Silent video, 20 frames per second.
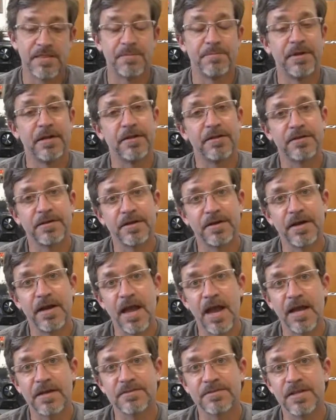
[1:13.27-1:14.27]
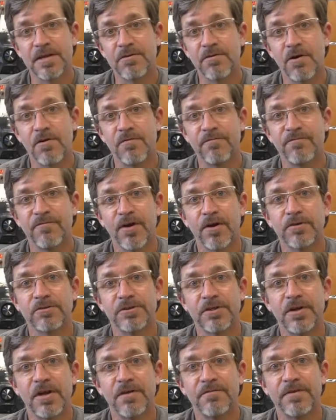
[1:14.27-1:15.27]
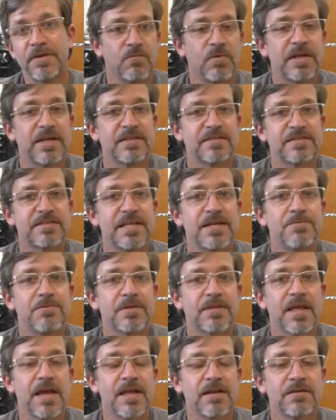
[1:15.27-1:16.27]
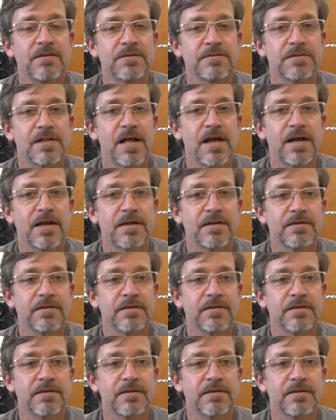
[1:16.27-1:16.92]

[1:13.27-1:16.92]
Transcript: And the military has their own version of it. We can see what that looks like.